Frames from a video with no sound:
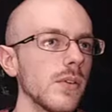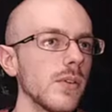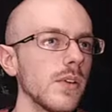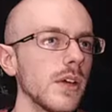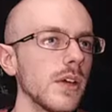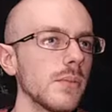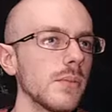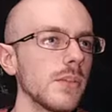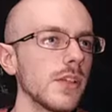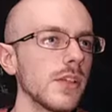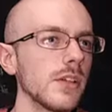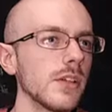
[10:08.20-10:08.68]
Well,
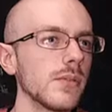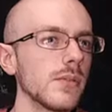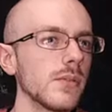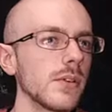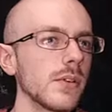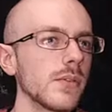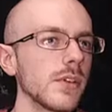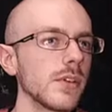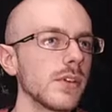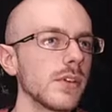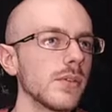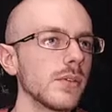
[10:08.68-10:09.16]
I mean, what
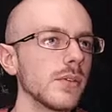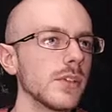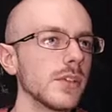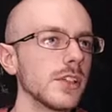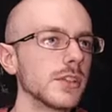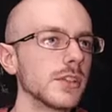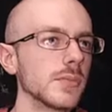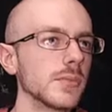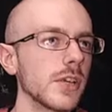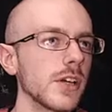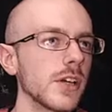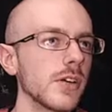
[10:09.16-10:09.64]
are we going to do with
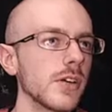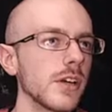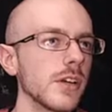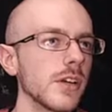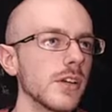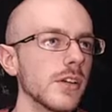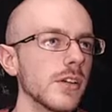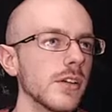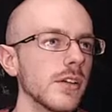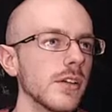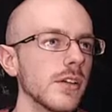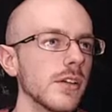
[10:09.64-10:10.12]
this man,
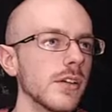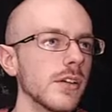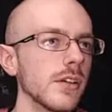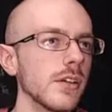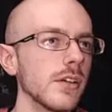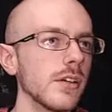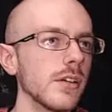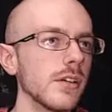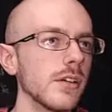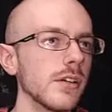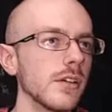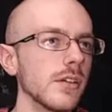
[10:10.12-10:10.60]
right?
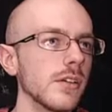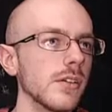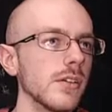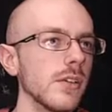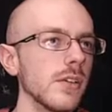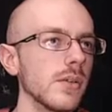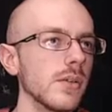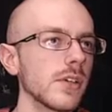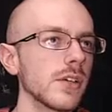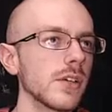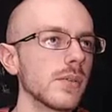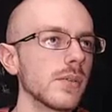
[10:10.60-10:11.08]

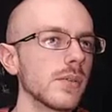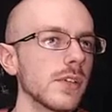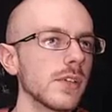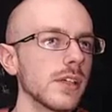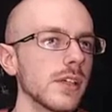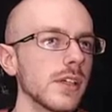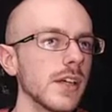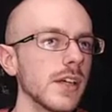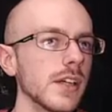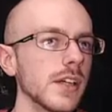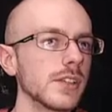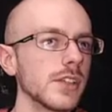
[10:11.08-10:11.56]
No one can really
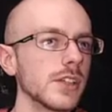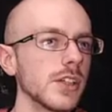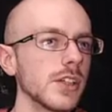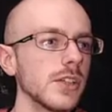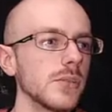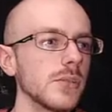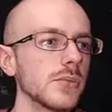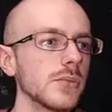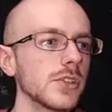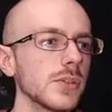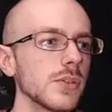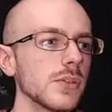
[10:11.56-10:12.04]
get to
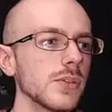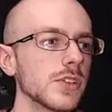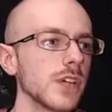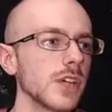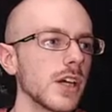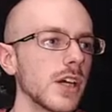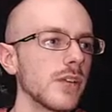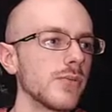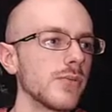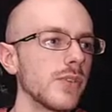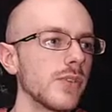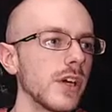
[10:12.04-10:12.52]
him, so he's
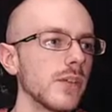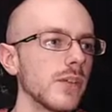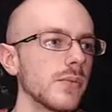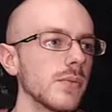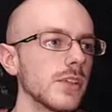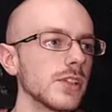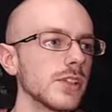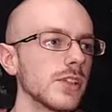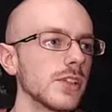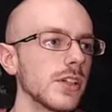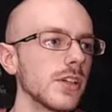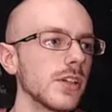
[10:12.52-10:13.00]
kind of fine. We
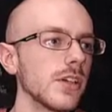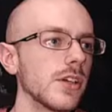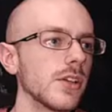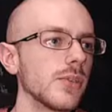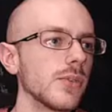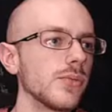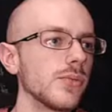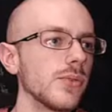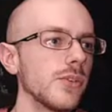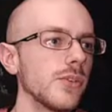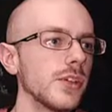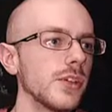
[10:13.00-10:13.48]
can send another
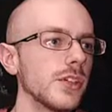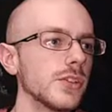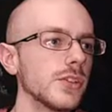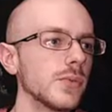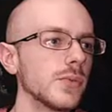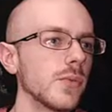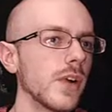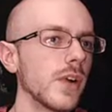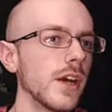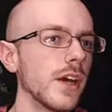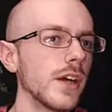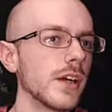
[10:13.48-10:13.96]
fool his
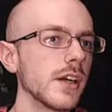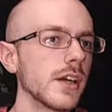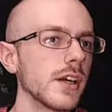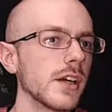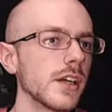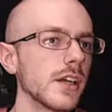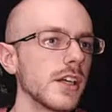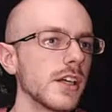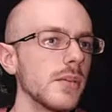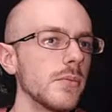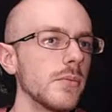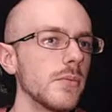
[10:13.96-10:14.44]
way and
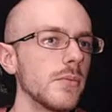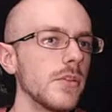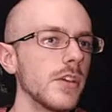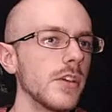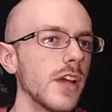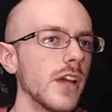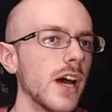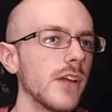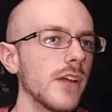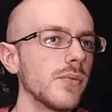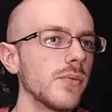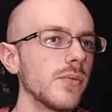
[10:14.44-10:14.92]
kind of keep him
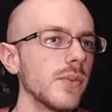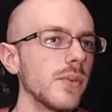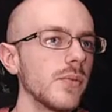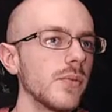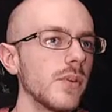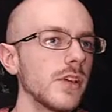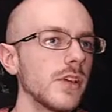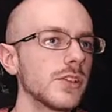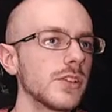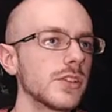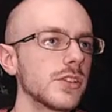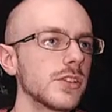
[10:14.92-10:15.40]
alive if we
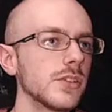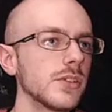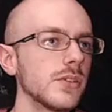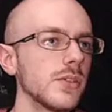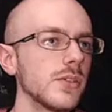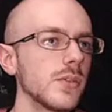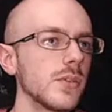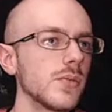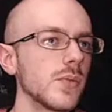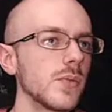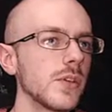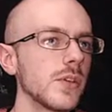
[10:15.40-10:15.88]
want to.
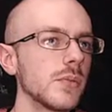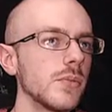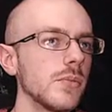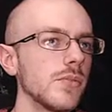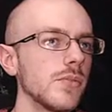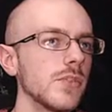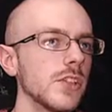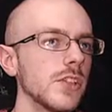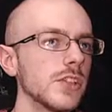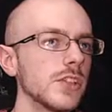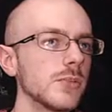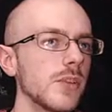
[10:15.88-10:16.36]
I mean, we can
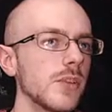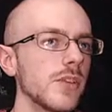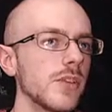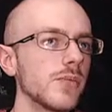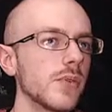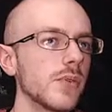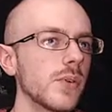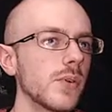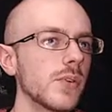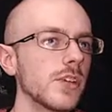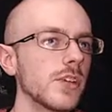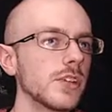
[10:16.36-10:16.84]
move this man
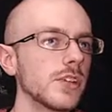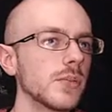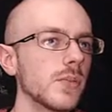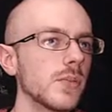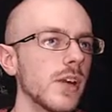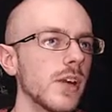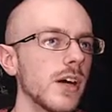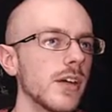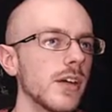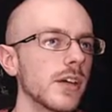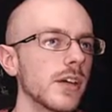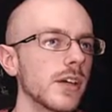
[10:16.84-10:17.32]
forward as
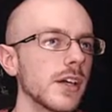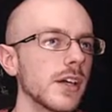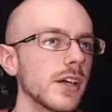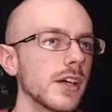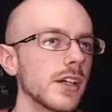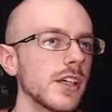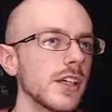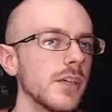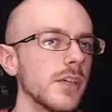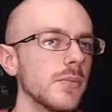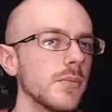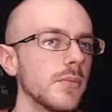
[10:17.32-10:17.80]
well and kind
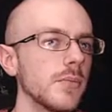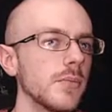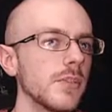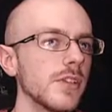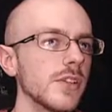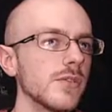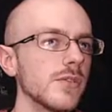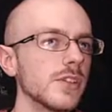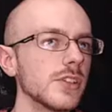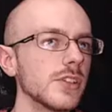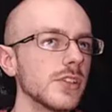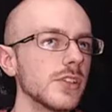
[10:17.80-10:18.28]
of keep him in
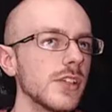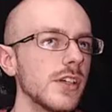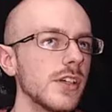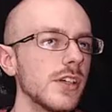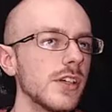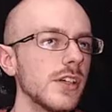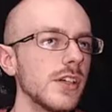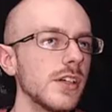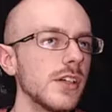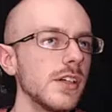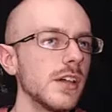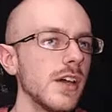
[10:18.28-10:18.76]
the
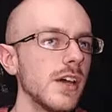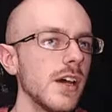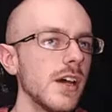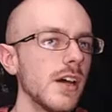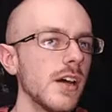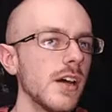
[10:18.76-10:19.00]
vicinity.